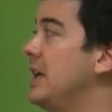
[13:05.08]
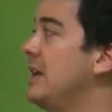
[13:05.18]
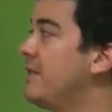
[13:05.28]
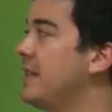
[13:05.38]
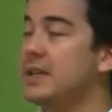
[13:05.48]

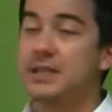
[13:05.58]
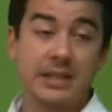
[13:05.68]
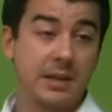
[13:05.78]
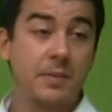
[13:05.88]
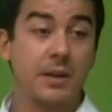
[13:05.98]
if things
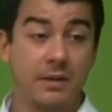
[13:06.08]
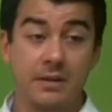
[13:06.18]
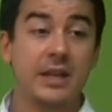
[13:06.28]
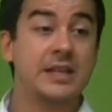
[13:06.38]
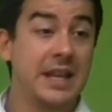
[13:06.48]
slip, and
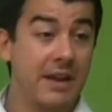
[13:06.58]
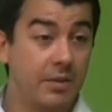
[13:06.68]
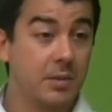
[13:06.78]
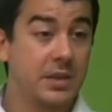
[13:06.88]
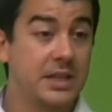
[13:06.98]
things
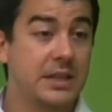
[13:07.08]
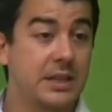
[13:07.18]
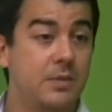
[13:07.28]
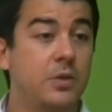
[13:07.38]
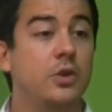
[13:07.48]
inevitably
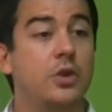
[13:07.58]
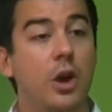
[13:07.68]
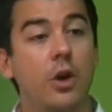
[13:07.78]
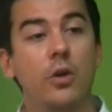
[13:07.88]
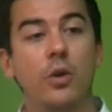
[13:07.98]
slip,
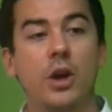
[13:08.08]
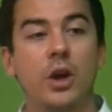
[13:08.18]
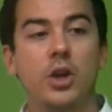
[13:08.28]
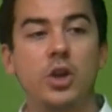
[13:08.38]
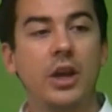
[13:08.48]

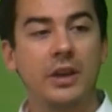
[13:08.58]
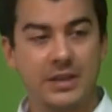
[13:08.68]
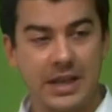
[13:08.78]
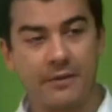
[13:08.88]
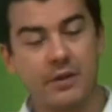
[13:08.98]

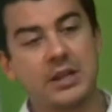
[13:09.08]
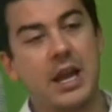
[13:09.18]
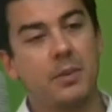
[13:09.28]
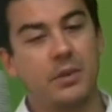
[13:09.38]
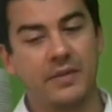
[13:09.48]
say for
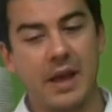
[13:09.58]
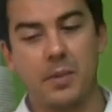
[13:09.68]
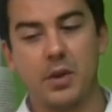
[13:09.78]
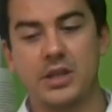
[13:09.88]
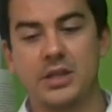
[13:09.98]
example, if
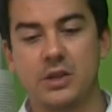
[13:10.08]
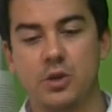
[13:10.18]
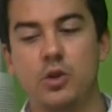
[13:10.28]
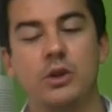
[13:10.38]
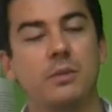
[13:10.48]
that person
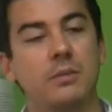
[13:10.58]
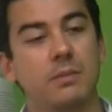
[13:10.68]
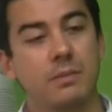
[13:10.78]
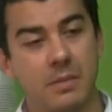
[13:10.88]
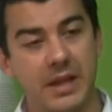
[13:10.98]
couldn't
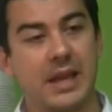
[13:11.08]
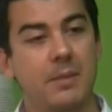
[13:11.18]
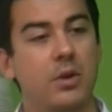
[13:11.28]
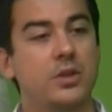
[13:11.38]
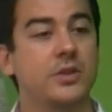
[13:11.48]
meet
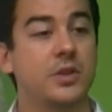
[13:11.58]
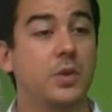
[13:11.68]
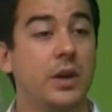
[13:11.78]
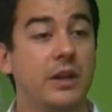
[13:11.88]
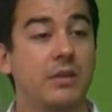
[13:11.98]
their boss on the
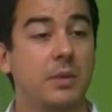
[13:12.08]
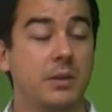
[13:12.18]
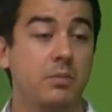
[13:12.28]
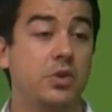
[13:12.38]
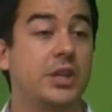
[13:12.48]
20th
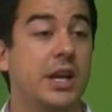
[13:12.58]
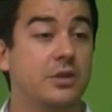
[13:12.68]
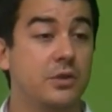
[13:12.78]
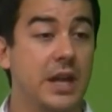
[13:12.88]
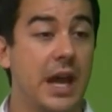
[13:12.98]
but pushed out
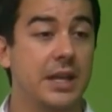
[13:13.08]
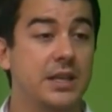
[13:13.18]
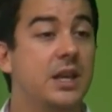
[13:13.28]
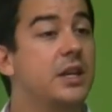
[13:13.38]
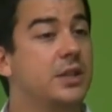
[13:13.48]
2
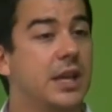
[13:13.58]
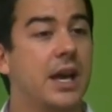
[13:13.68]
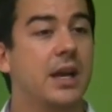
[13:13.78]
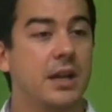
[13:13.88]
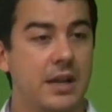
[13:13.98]
days, it's
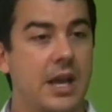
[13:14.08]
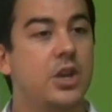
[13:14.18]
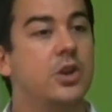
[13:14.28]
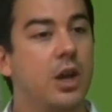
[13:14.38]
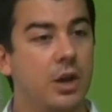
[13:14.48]
okay. Now
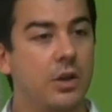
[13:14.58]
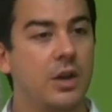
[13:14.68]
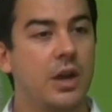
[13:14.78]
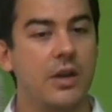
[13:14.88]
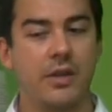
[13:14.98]
you
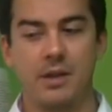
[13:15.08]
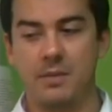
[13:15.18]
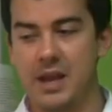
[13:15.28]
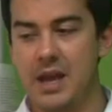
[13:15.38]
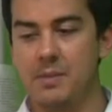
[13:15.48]
know
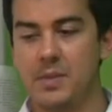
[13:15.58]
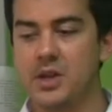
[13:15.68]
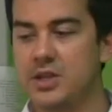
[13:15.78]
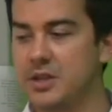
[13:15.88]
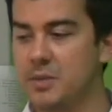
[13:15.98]
that now,
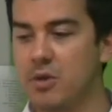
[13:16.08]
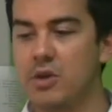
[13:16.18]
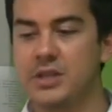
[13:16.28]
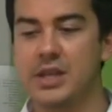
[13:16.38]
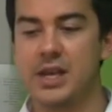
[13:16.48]
because of the
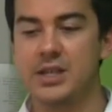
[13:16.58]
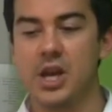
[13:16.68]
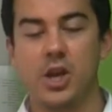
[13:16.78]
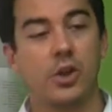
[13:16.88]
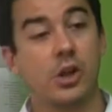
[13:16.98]

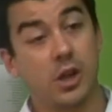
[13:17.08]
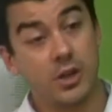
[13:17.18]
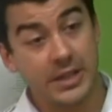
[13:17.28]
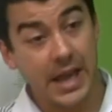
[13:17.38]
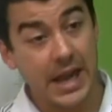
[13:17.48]
process, the
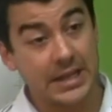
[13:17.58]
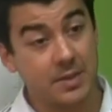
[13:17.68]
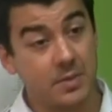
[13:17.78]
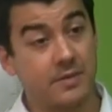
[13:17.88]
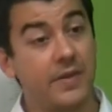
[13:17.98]
close date
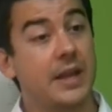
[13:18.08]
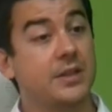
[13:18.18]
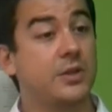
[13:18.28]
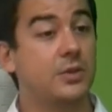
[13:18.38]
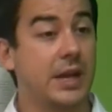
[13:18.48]
has to be
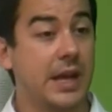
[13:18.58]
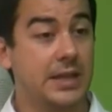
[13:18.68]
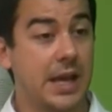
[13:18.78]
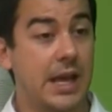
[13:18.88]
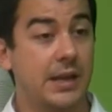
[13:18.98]
advanced 2
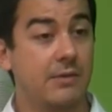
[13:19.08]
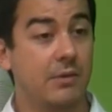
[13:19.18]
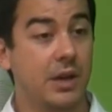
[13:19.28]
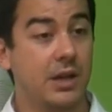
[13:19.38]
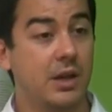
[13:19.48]
days ahead,
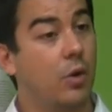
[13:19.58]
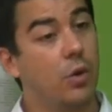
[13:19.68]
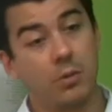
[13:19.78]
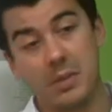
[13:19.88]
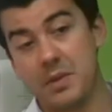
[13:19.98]
right?
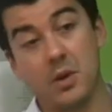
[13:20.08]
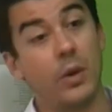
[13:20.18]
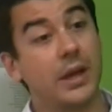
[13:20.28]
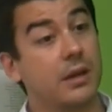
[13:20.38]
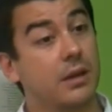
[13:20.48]
Or maybe a
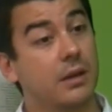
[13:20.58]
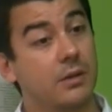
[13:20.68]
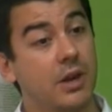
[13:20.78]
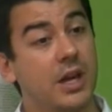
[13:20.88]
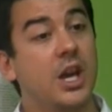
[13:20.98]
week,
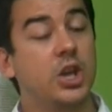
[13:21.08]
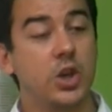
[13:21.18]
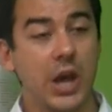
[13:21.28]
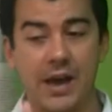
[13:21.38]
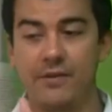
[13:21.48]
right?
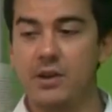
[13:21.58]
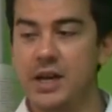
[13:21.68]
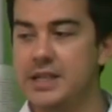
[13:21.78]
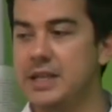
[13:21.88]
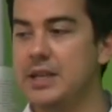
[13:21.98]
You have an
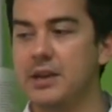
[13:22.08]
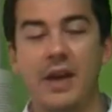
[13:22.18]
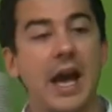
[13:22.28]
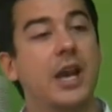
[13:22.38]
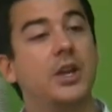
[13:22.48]
idea
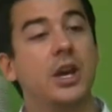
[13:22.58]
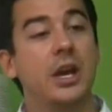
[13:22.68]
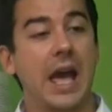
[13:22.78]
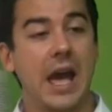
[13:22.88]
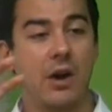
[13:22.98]
of
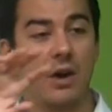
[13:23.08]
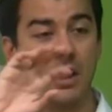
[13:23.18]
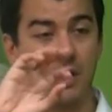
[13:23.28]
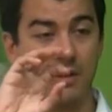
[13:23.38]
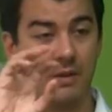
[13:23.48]

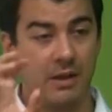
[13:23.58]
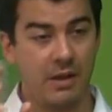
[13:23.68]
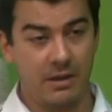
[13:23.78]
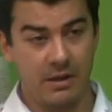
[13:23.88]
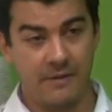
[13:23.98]
how
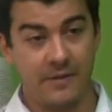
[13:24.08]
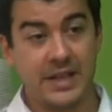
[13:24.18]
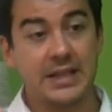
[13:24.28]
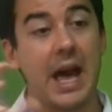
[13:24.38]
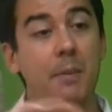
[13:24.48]

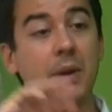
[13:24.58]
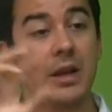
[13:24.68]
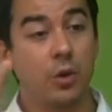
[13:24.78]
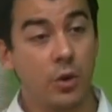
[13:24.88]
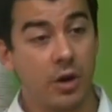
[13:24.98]
events
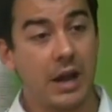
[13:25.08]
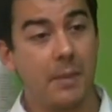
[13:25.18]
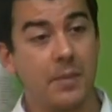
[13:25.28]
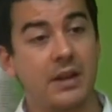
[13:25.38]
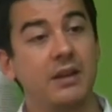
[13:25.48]
happening or not
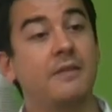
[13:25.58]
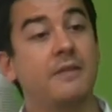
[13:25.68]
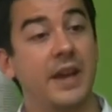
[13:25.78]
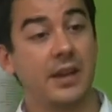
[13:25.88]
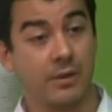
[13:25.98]
happening
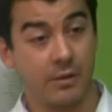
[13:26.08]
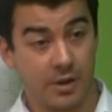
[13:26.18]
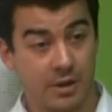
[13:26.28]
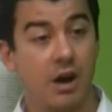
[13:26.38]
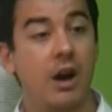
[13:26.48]
affect
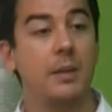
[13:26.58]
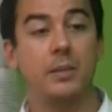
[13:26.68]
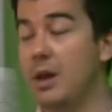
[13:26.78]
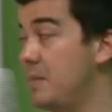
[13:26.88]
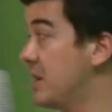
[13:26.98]
the
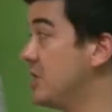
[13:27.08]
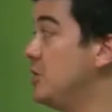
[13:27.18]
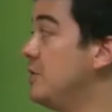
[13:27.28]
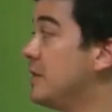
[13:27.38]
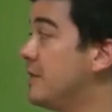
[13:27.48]
timeline,
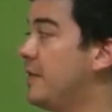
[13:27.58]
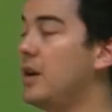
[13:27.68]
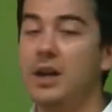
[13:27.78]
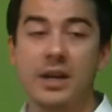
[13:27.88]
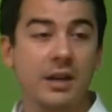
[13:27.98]
because you've
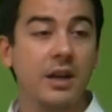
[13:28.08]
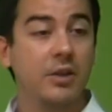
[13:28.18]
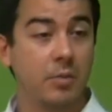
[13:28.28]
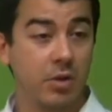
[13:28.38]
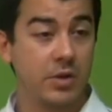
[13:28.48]
defined
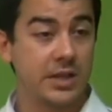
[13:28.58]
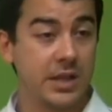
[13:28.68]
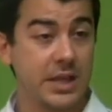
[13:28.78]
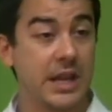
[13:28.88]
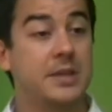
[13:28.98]
the
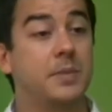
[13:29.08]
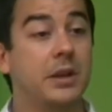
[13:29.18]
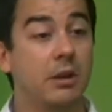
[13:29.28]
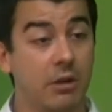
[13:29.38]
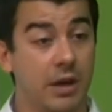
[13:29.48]
process and it's
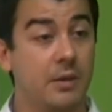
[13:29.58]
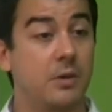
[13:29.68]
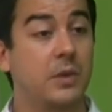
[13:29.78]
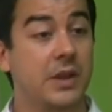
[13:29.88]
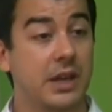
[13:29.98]
been agreed
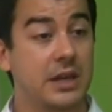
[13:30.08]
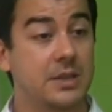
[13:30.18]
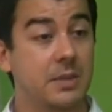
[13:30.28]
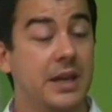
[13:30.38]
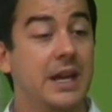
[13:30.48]
on with the
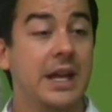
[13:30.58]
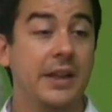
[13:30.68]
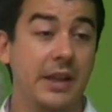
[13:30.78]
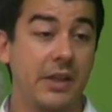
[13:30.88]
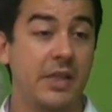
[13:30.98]
customer.
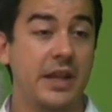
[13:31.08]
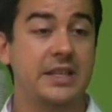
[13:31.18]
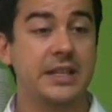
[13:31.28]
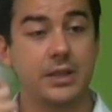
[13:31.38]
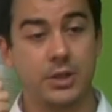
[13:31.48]
The other thing
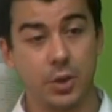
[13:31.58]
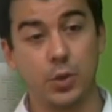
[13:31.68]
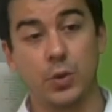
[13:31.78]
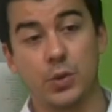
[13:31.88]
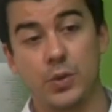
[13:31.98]
is it's a
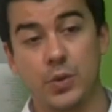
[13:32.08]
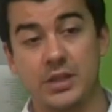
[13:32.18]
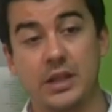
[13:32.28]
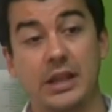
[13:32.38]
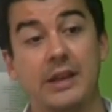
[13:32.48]
tool.
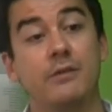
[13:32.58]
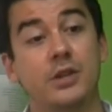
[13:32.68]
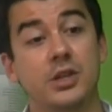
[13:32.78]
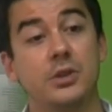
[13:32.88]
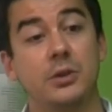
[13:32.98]
It's a
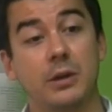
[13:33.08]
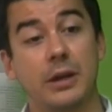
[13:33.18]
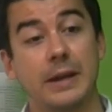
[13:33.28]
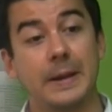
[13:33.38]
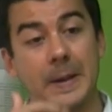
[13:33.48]
leverage tool,
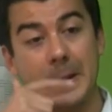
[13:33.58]
right?